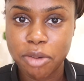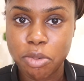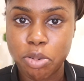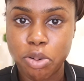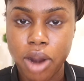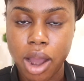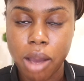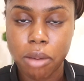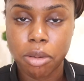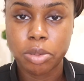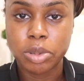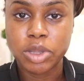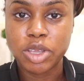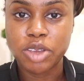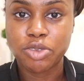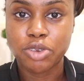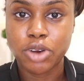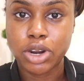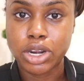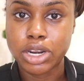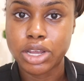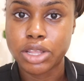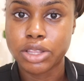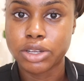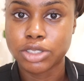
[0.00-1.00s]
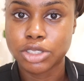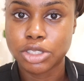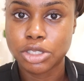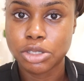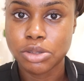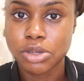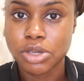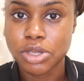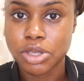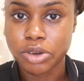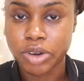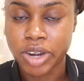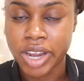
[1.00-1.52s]
probably for another 2
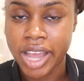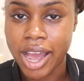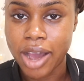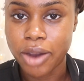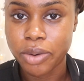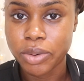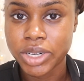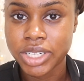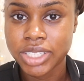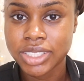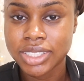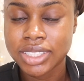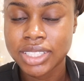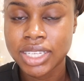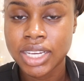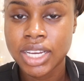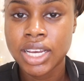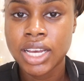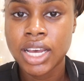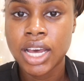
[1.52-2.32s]
to 3 hours.